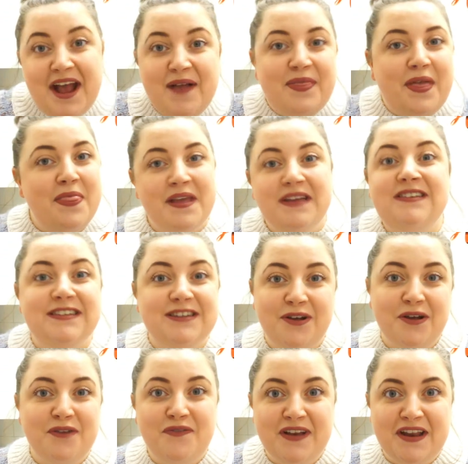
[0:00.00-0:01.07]
then this is a
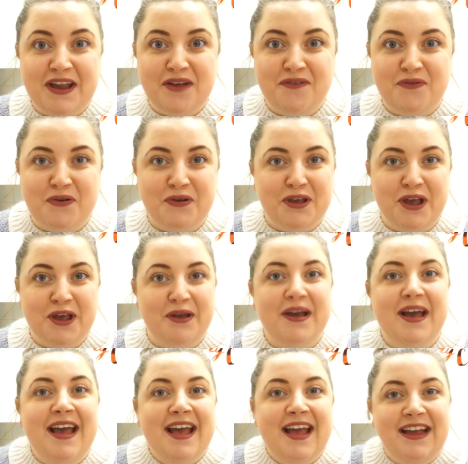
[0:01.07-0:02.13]
good video for you.
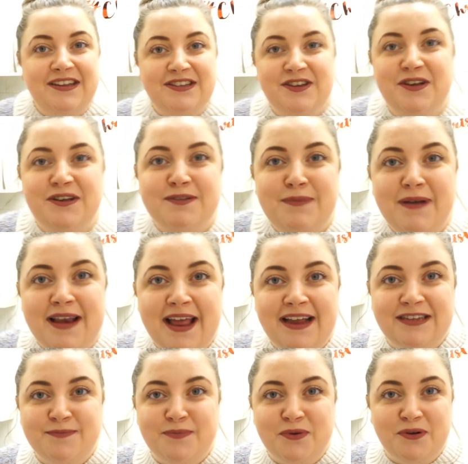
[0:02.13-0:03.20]
Excuse my
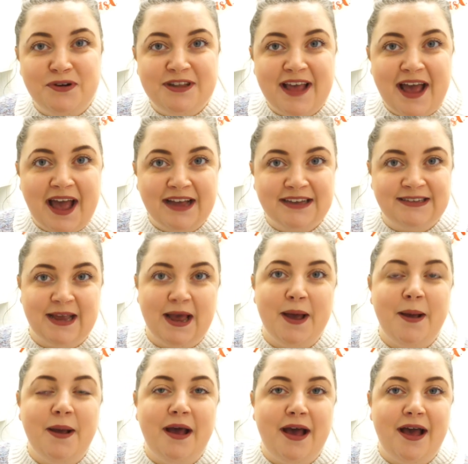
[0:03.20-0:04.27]
letterboard that has
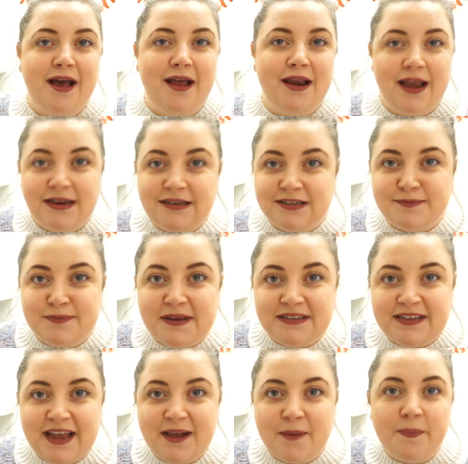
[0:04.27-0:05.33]
letters
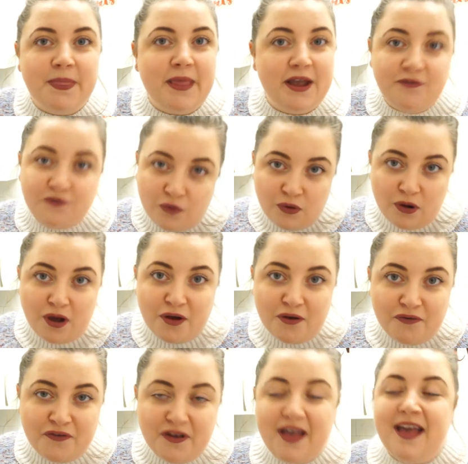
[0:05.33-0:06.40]
missing, they fall
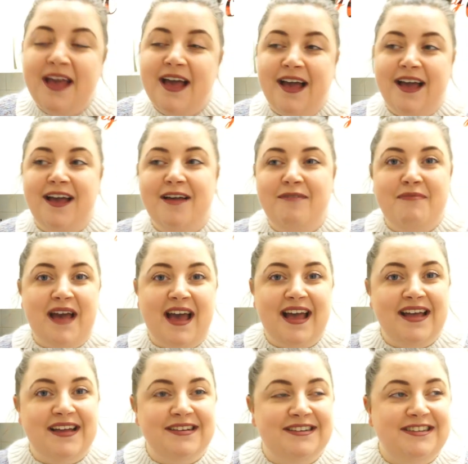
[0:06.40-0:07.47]
off.
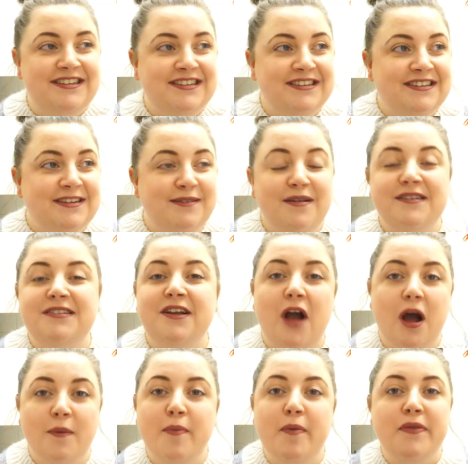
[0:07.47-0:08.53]
And sometimes I
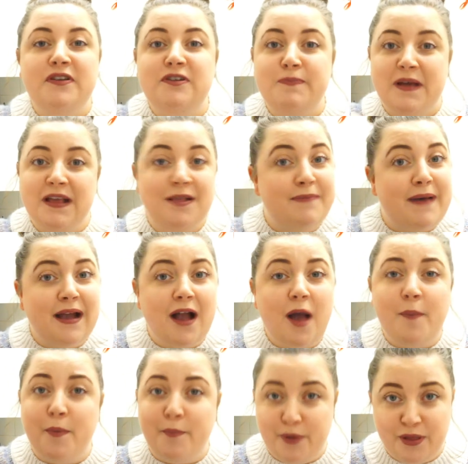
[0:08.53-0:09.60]
can't bother to pick them back
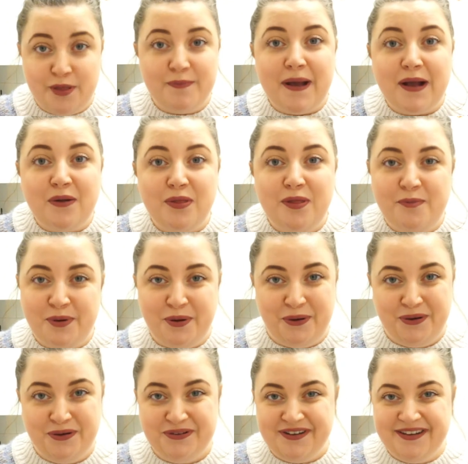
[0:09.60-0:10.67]
up and put them back on the
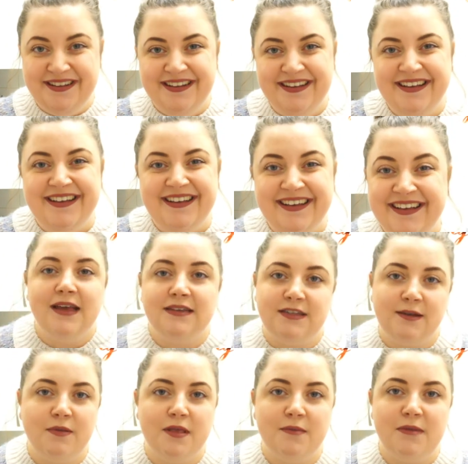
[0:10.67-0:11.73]
port.
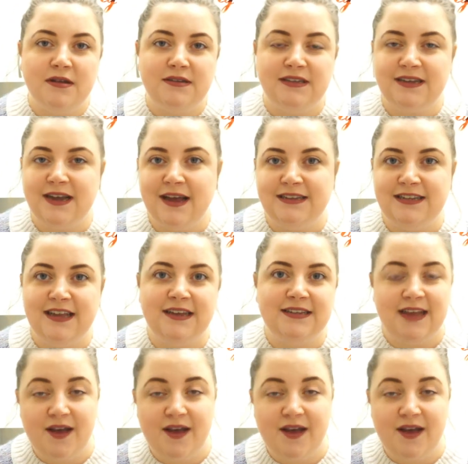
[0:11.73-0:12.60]
Some of the mugs are dirty because I